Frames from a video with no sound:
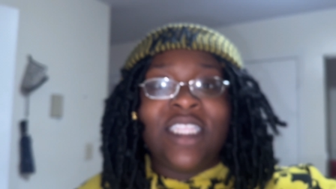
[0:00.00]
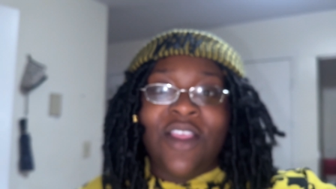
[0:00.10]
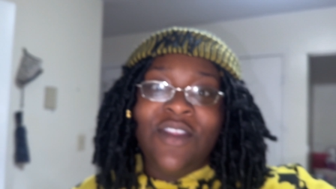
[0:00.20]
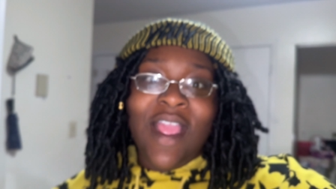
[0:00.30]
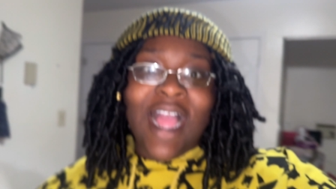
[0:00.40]
So
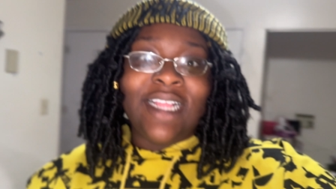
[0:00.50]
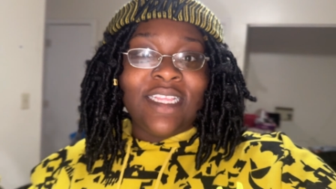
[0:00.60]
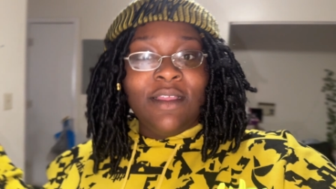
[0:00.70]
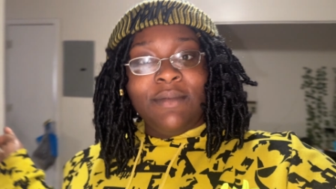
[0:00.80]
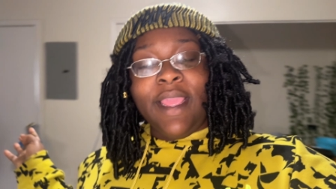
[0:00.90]
you guys,
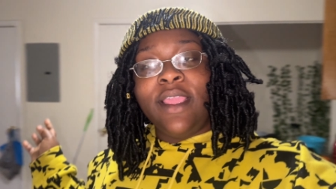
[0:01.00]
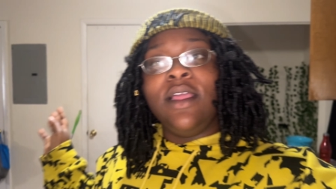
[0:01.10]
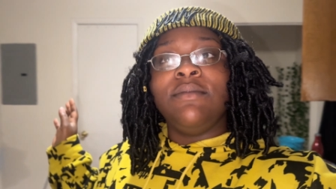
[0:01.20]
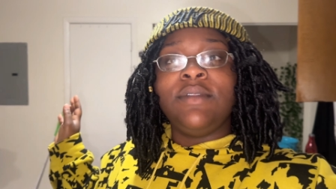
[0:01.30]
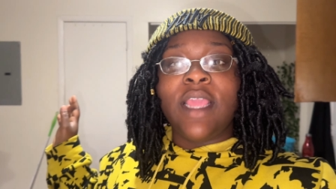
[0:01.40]
update,
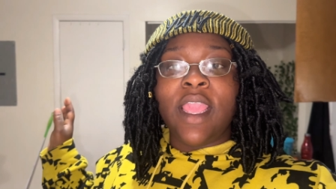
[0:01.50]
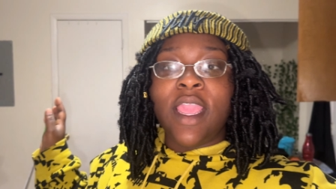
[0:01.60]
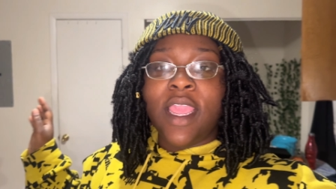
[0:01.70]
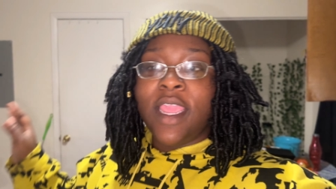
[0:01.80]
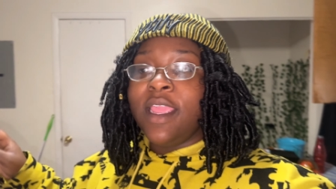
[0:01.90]

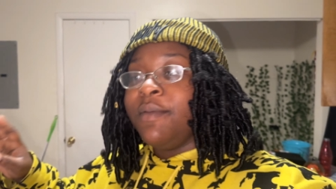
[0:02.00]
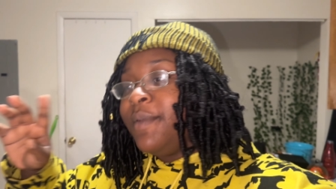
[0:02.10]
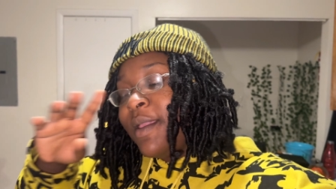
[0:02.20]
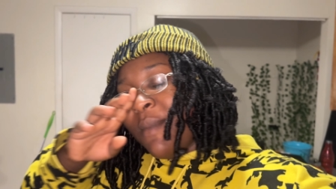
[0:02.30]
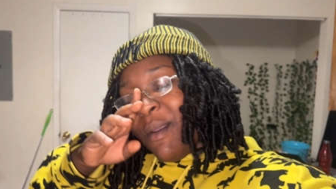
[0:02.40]
update.
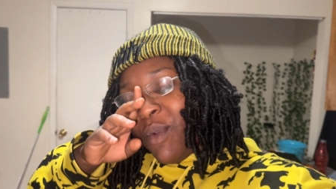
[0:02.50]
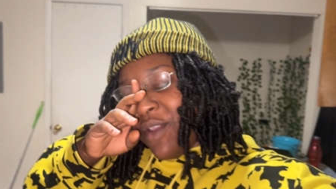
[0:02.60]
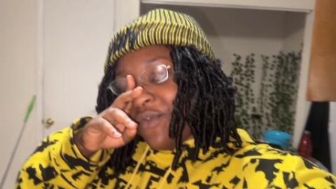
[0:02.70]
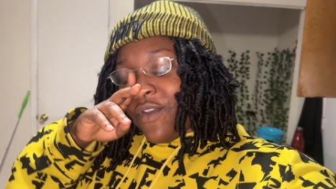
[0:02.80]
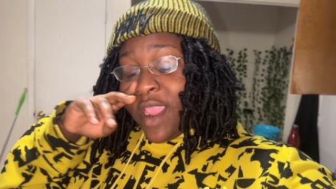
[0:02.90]
Me and my
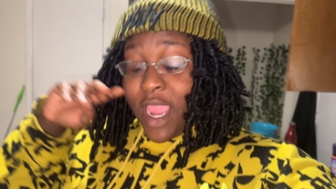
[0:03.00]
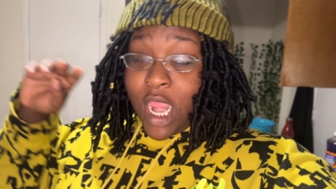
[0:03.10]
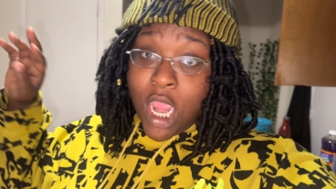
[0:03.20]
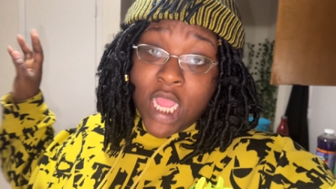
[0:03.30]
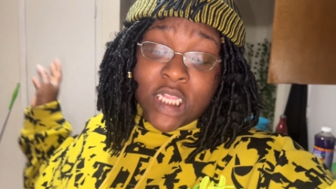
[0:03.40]

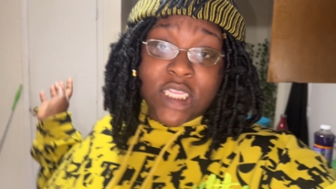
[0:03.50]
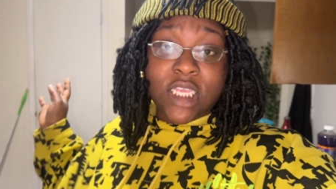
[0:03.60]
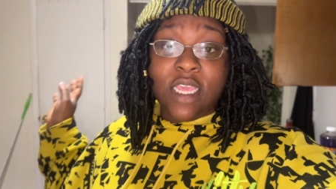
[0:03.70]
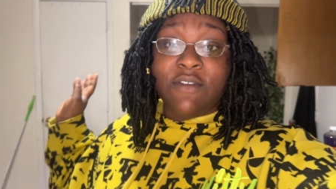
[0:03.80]
boyfriend took